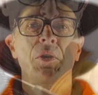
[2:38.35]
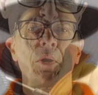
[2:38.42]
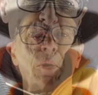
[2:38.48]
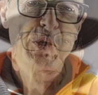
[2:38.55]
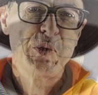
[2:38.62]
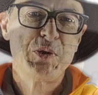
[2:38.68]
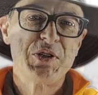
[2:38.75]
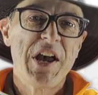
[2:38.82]

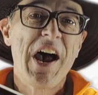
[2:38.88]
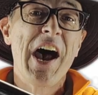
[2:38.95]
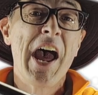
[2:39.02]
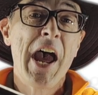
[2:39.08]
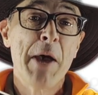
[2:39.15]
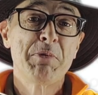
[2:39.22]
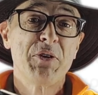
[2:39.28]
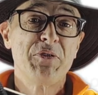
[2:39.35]
Use a
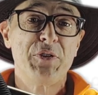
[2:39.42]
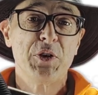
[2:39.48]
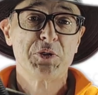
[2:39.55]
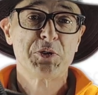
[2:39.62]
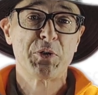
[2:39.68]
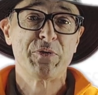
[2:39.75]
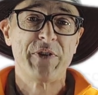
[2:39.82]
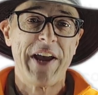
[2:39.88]
HEPA
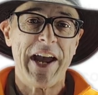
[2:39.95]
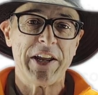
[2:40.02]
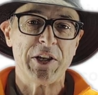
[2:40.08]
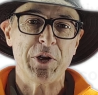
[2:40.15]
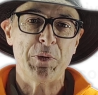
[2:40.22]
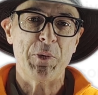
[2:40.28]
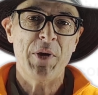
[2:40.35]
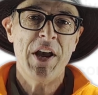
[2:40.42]
filter
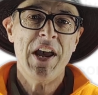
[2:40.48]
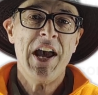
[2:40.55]
vacuum.